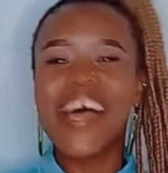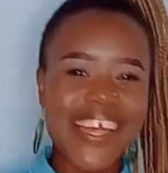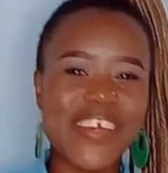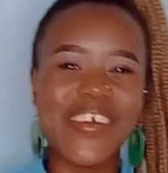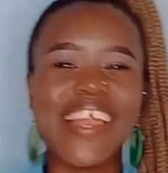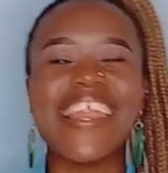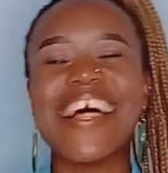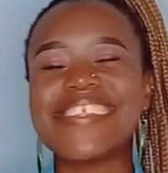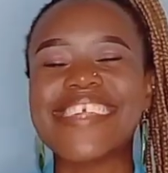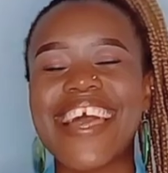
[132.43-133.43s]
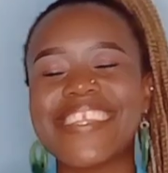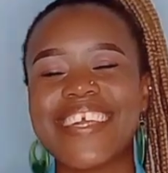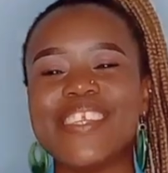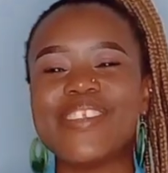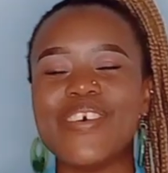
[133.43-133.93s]
Anyway, let's get
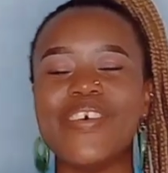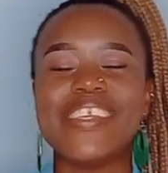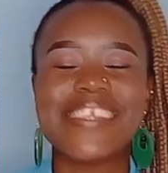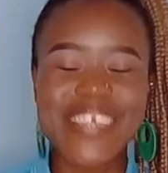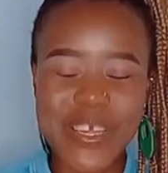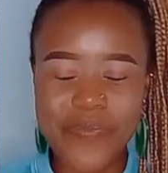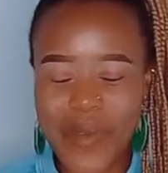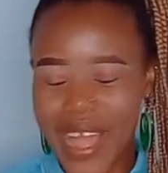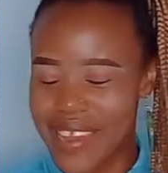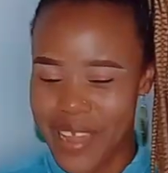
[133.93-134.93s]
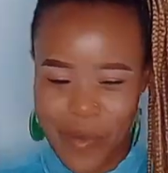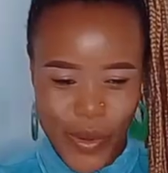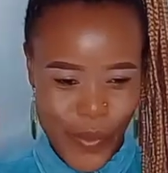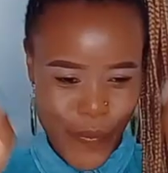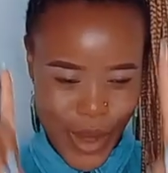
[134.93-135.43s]
into tip
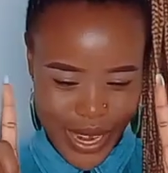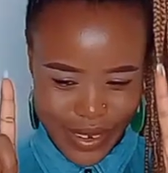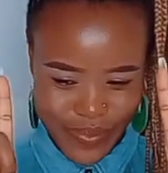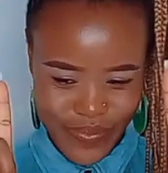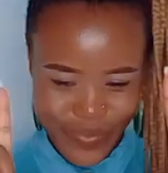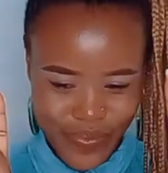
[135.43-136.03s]
number one.